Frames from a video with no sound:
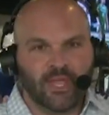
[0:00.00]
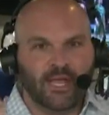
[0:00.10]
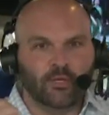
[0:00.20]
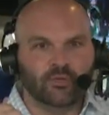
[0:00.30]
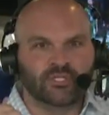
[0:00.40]

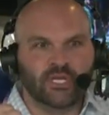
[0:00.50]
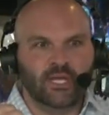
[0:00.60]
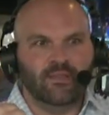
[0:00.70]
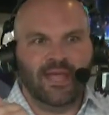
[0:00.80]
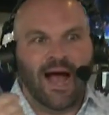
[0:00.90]
and you
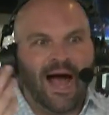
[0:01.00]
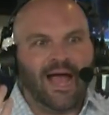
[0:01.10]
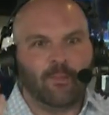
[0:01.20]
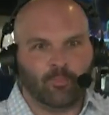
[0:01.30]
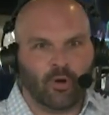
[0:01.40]
see the
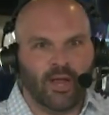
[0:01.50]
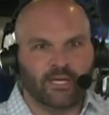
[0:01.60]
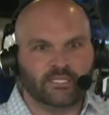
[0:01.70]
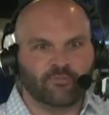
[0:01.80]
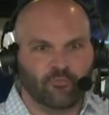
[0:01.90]

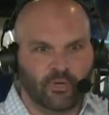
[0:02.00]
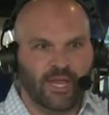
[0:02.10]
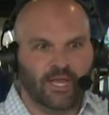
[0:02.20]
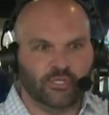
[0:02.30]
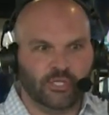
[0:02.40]
high-priced
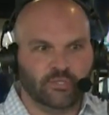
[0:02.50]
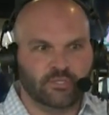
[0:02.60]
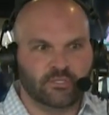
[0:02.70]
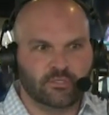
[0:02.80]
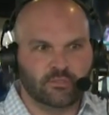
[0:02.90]
free
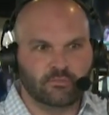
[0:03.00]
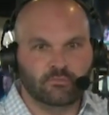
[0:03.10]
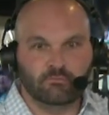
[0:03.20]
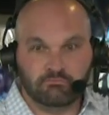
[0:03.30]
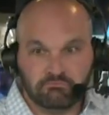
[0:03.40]
agents
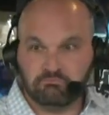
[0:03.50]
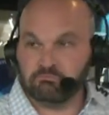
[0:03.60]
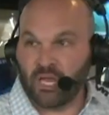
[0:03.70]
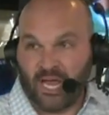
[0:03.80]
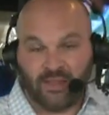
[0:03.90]

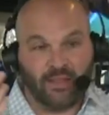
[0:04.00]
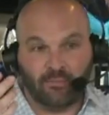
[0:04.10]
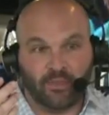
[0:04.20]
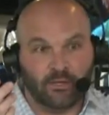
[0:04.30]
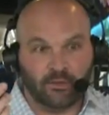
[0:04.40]
and
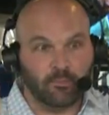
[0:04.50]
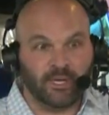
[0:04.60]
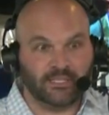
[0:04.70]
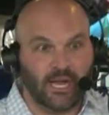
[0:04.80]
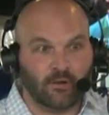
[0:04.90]
the
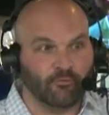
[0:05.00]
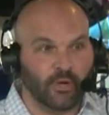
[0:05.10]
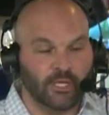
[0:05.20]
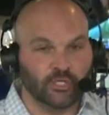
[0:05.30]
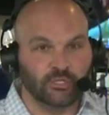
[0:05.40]
big-dollar
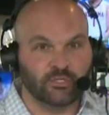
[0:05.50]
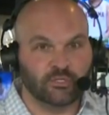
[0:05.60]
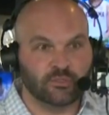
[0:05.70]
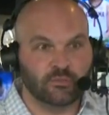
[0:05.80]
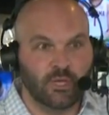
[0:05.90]
free
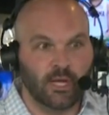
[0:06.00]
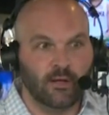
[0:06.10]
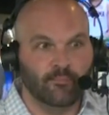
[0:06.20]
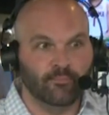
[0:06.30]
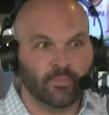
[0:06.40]
agents
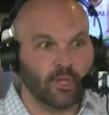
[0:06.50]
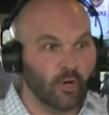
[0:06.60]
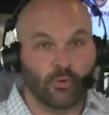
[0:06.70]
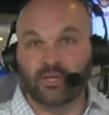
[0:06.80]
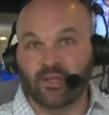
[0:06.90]

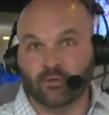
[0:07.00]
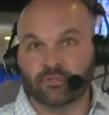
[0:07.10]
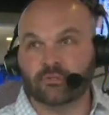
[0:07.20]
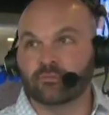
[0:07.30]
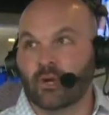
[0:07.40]
agree to
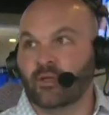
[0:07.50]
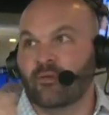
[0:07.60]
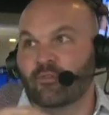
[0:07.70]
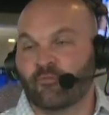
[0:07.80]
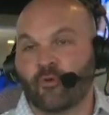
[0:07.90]
deals, right? You
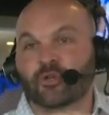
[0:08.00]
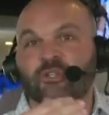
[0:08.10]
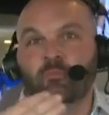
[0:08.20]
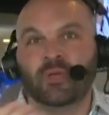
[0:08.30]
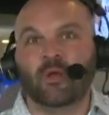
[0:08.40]
have the
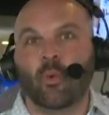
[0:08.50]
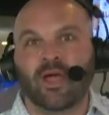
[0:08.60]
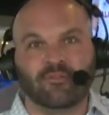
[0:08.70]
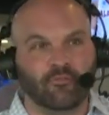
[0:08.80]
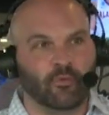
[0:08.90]
first big
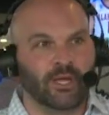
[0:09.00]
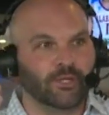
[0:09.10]
wave of free